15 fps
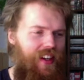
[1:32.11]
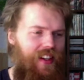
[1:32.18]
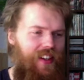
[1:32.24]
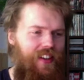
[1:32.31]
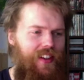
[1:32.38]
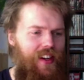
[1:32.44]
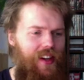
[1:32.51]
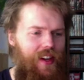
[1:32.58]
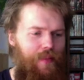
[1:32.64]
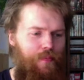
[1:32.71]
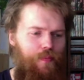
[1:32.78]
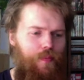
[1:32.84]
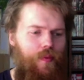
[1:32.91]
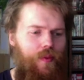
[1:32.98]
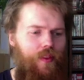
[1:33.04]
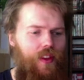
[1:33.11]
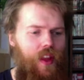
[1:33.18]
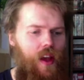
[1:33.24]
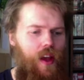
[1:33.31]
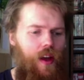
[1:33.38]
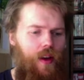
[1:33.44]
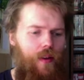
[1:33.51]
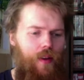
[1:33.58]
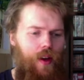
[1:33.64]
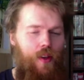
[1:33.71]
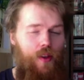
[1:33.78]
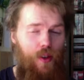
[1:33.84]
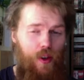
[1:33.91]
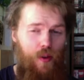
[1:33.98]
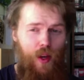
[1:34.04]
and the
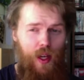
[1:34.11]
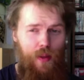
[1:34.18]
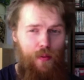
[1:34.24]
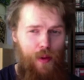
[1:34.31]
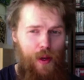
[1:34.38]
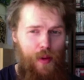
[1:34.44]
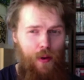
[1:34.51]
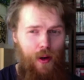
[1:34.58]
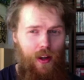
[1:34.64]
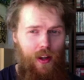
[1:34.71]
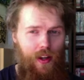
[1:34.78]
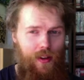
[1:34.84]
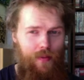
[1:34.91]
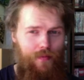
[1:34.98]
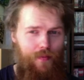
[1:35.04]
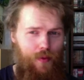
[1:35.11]
non-white people in